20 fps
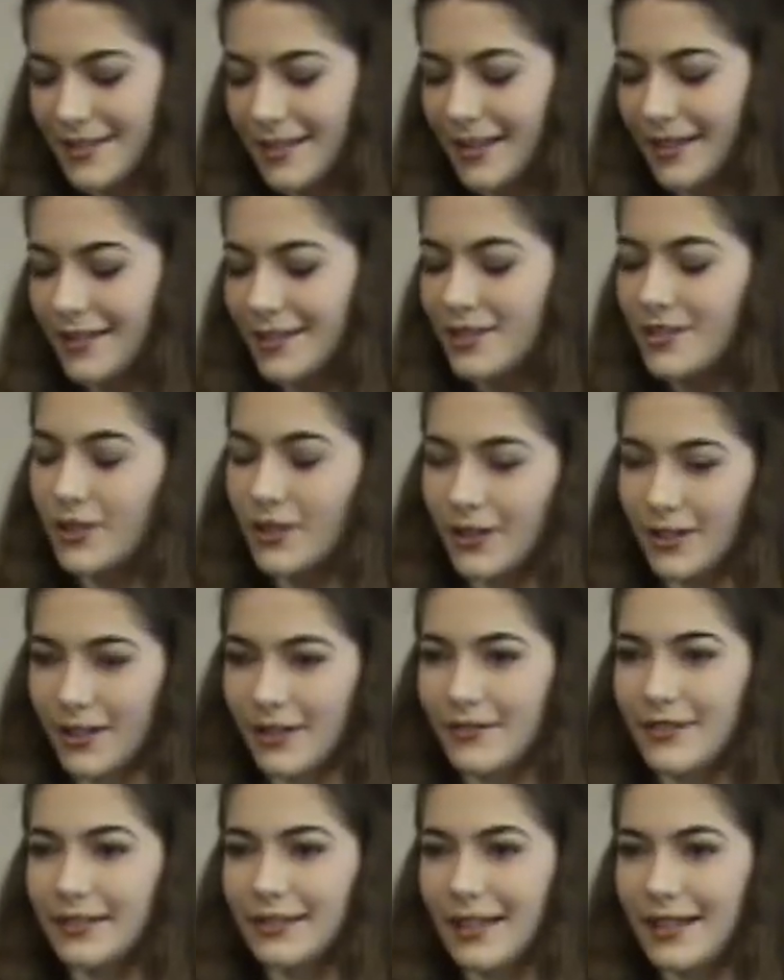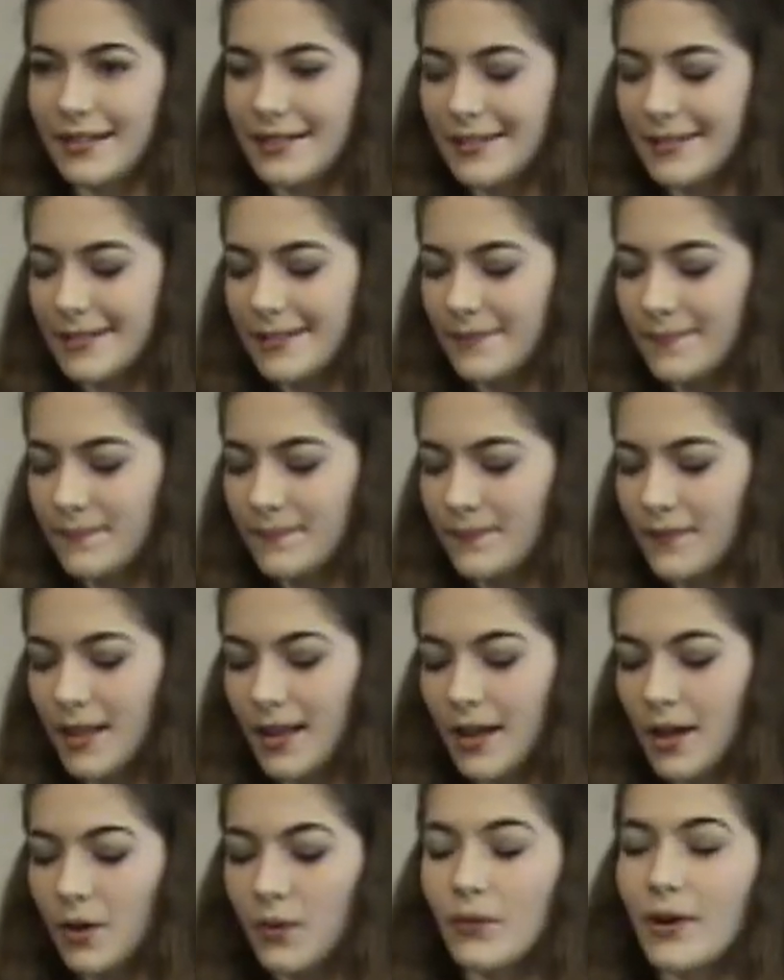and turn off the lights.
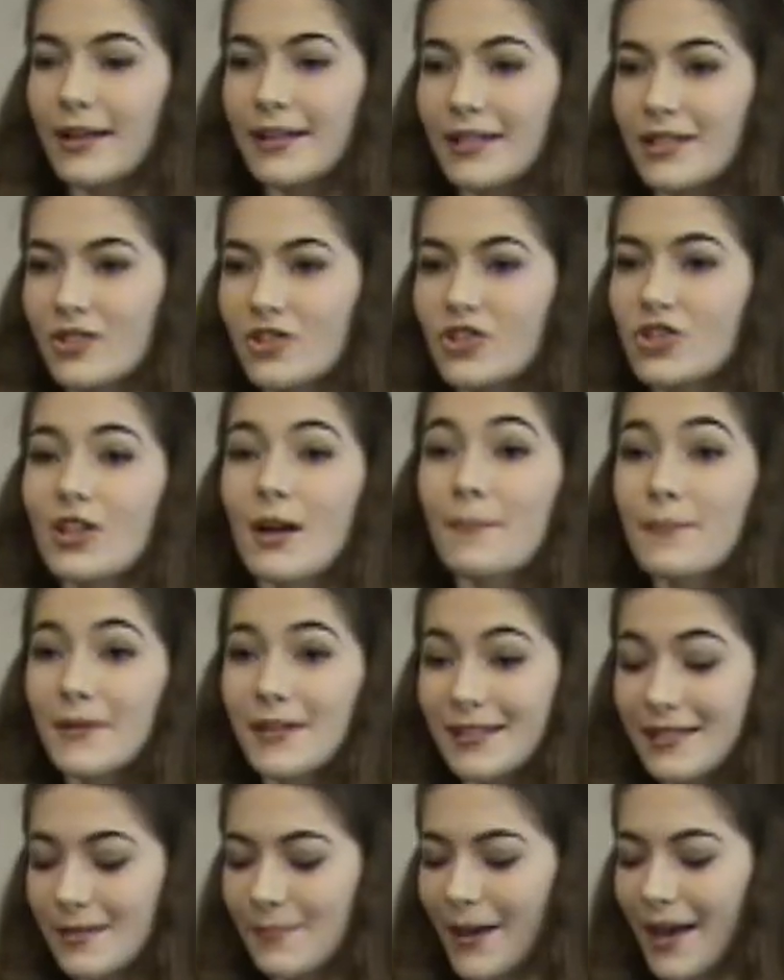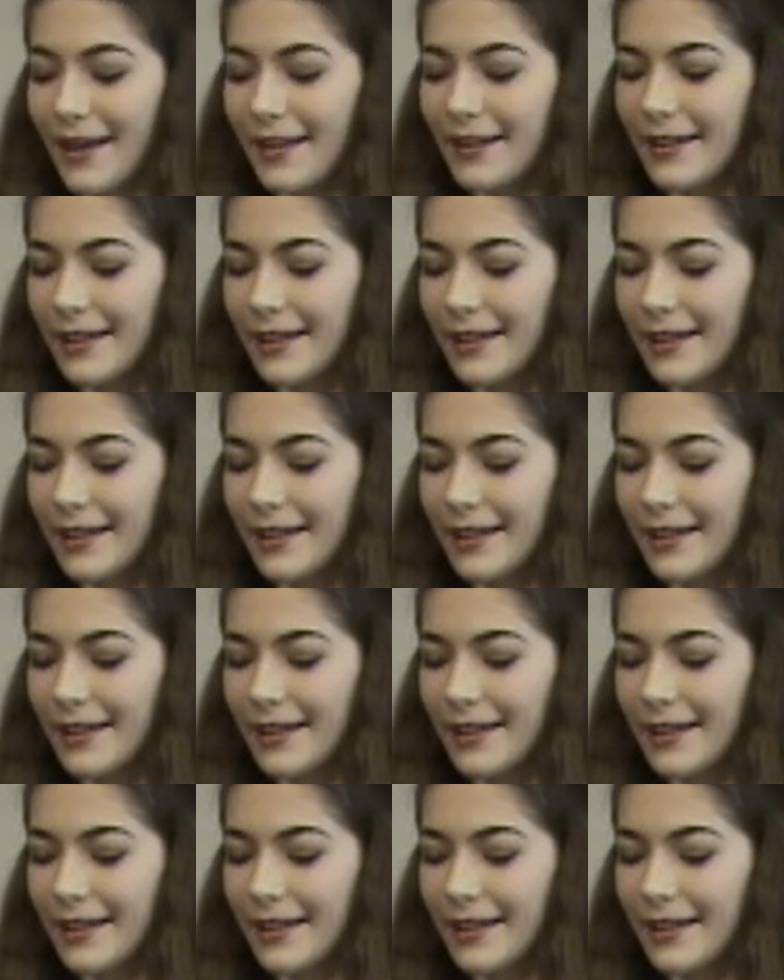Run and jump into bed.